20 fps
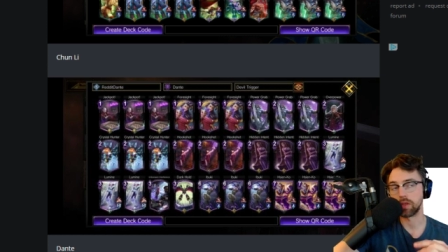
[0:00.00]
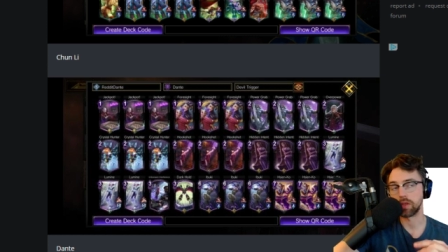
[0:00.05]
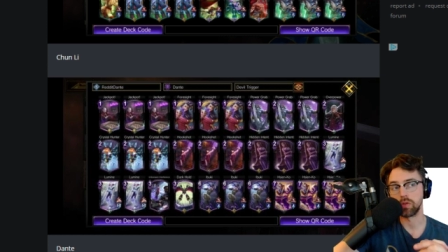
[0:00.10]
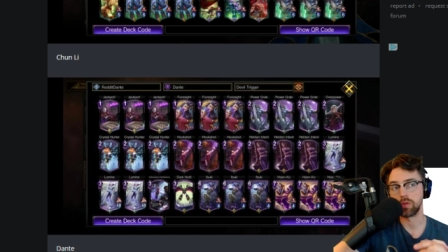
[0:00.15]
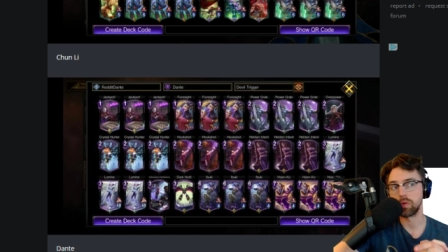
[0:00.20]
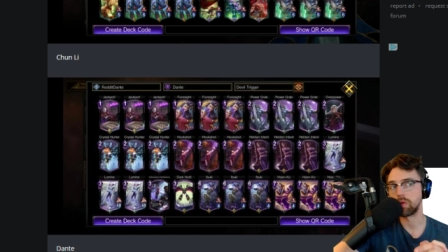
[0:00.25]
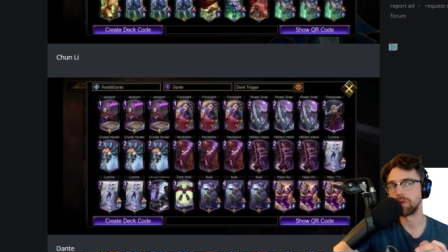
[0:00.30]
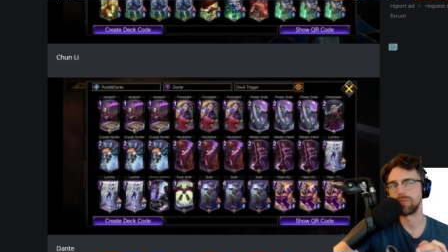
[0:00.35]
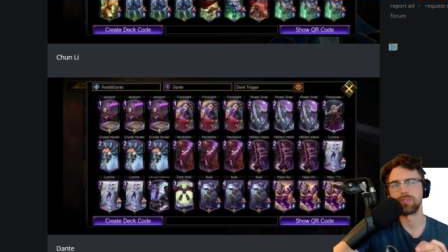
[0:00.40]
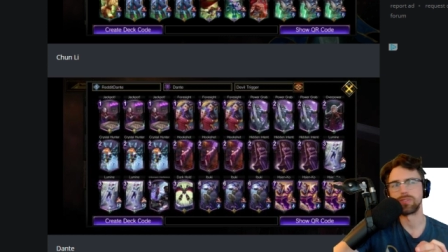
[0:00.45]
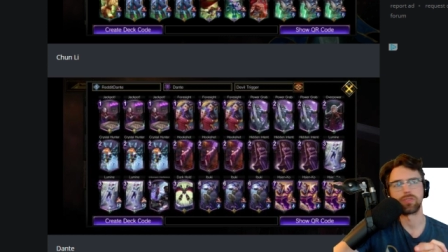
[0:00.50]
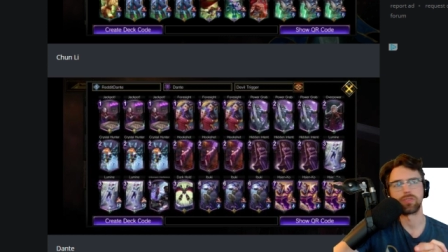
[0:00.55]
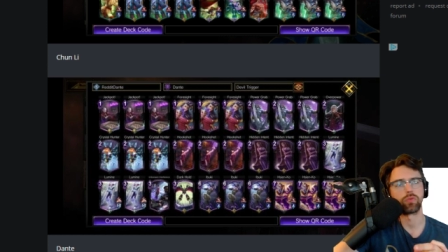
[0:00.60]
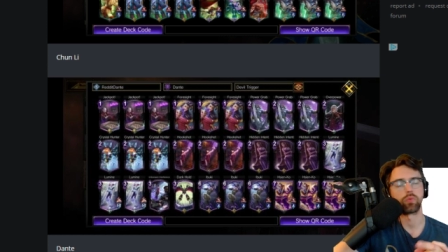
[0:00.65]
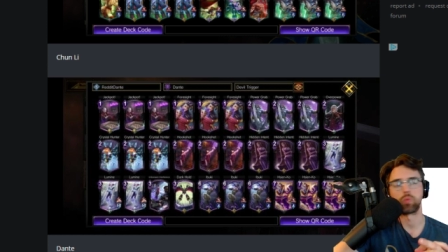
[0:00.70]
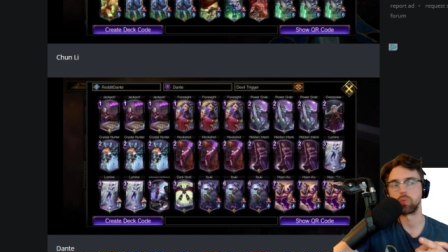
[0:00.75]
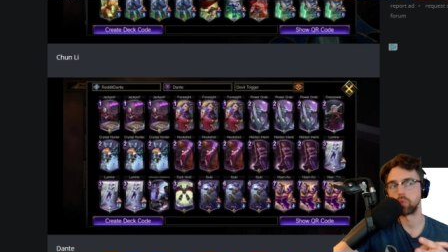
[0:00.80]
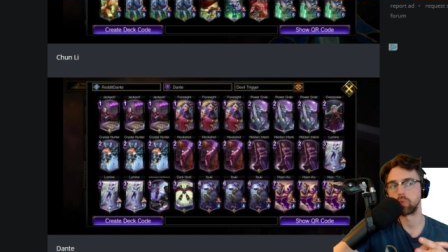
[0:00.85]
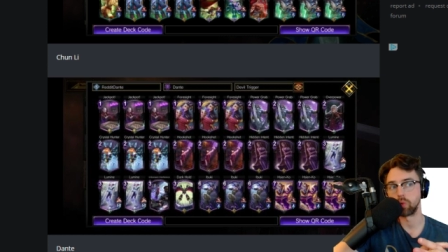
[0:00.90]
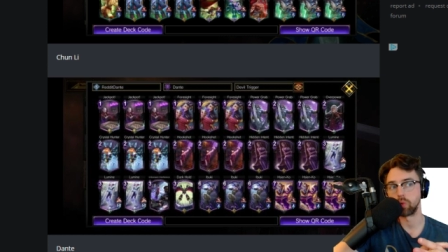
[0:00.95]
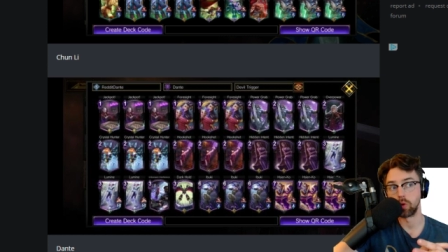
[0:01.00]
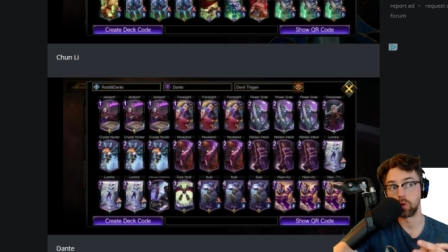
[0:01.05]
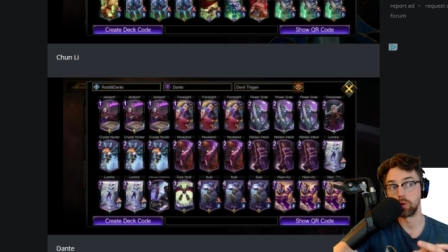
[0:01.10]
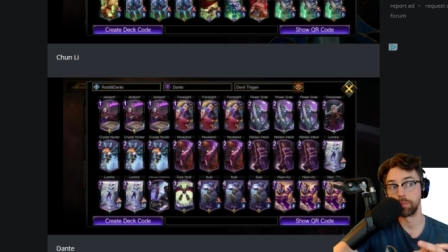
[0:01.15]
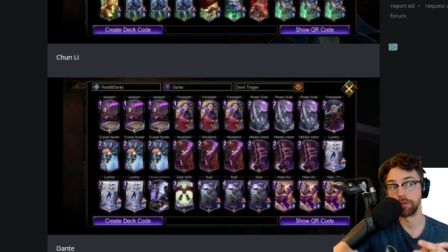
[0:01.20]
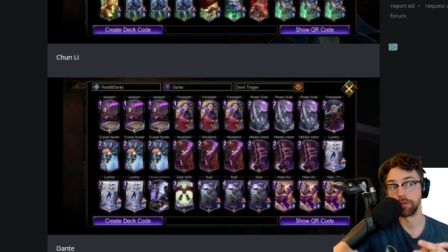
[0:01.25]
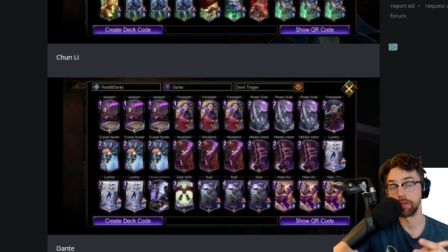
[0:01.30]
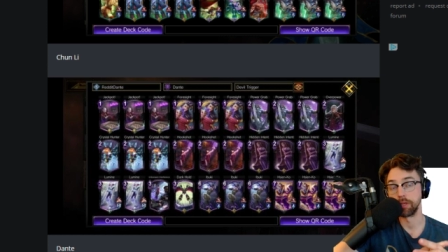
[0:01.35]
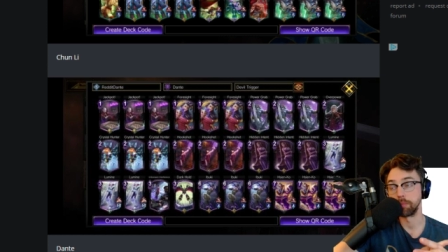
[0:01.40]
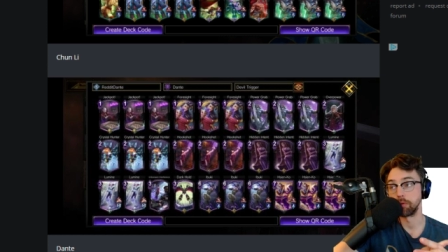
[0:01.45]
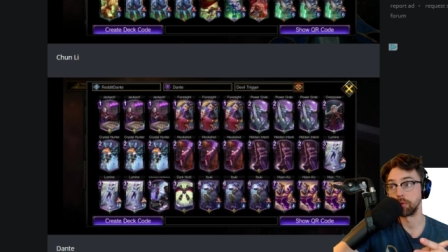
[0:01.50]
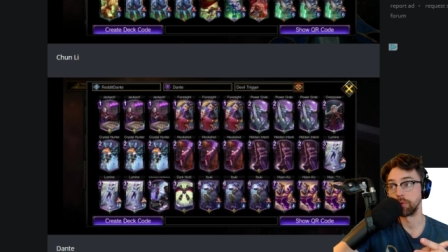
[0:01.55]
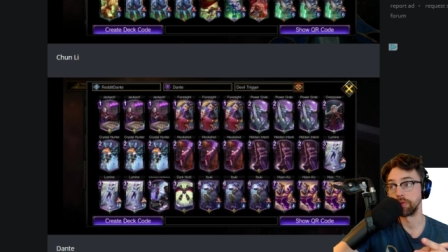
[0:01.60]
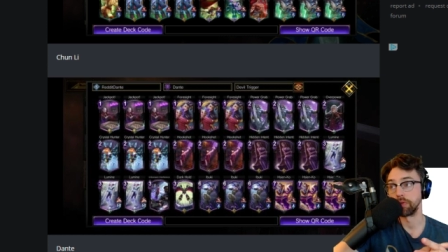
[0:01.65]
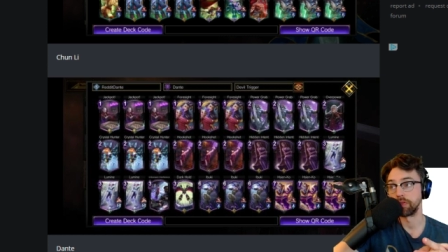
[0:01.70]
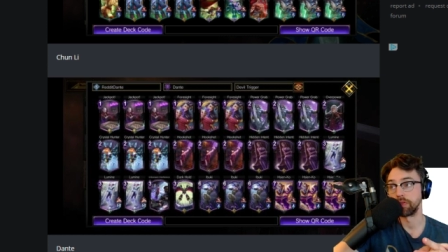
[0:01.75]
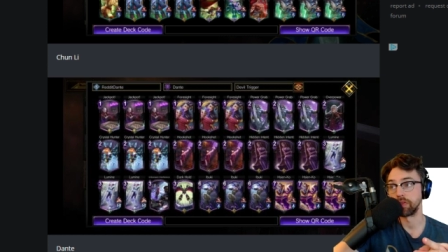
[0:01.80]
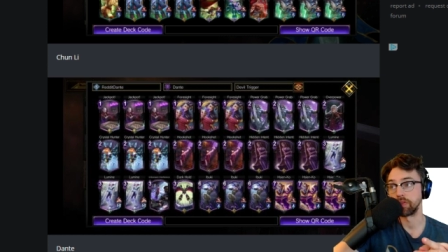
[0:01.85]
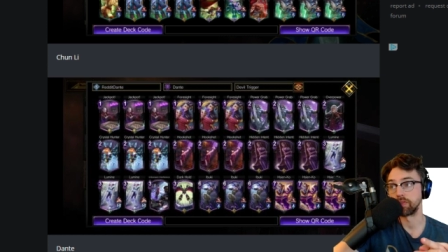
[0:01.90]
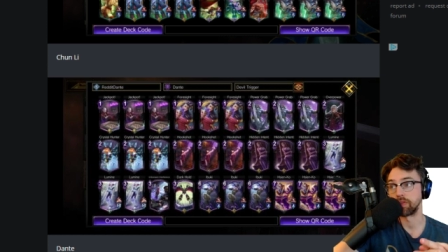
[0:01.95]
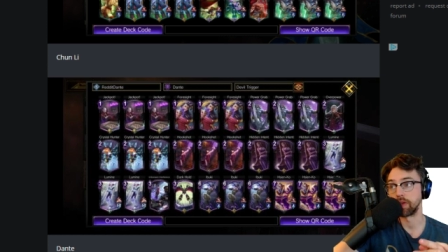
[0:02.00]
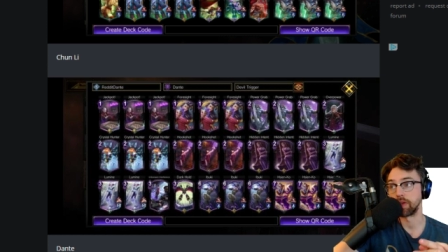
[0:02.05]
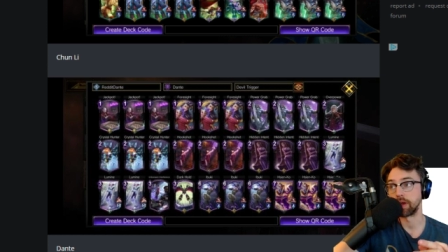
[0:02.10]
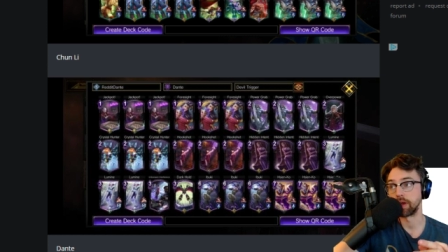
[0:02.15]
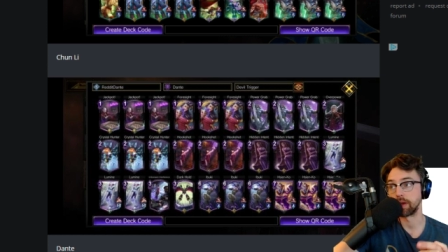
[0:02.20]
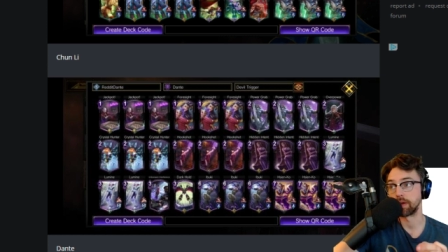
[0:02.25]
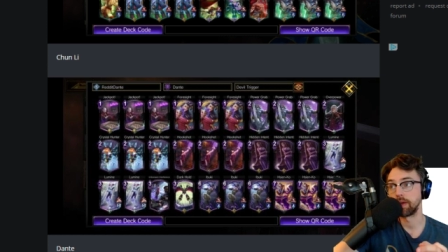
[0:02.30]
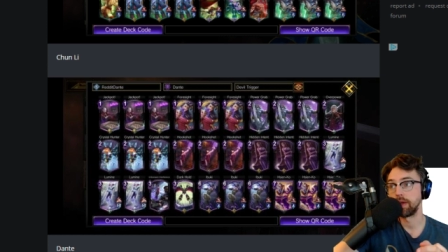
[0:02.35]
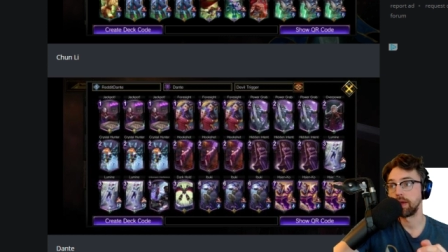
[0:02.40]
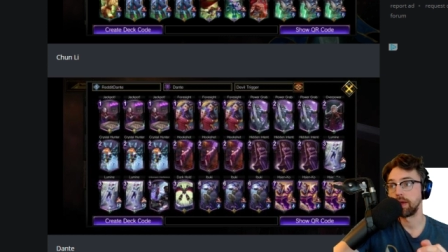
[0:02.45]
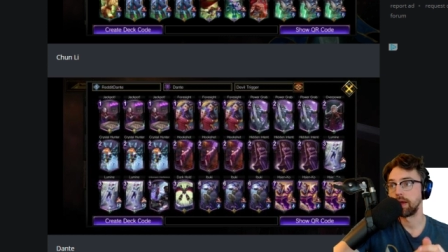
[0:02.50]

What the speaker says: you can just roll people with this deck.